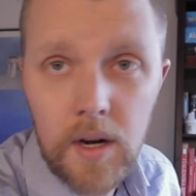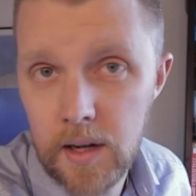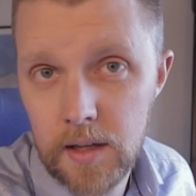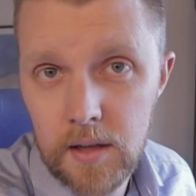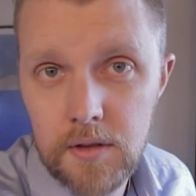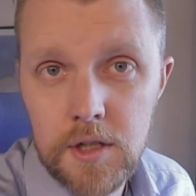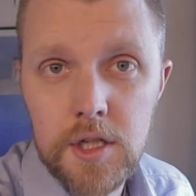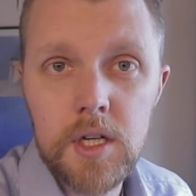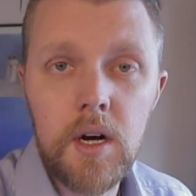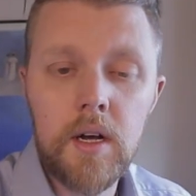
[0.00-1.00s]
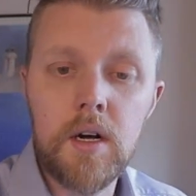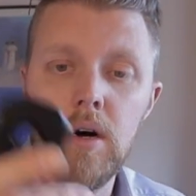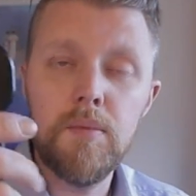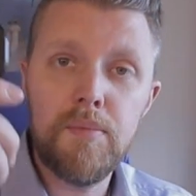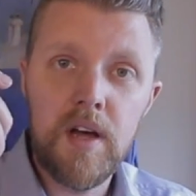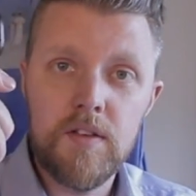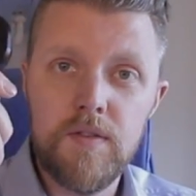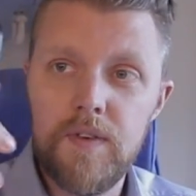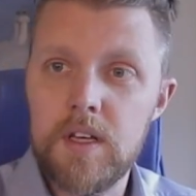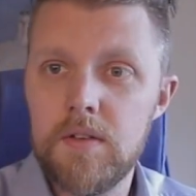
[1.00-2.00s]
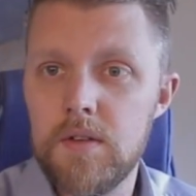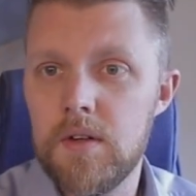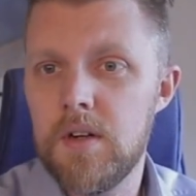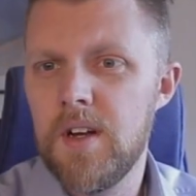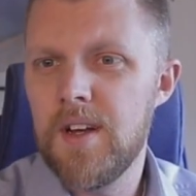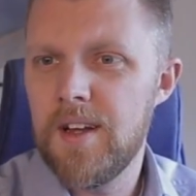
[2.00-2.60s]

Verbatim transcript: like DJI Compass Fixer.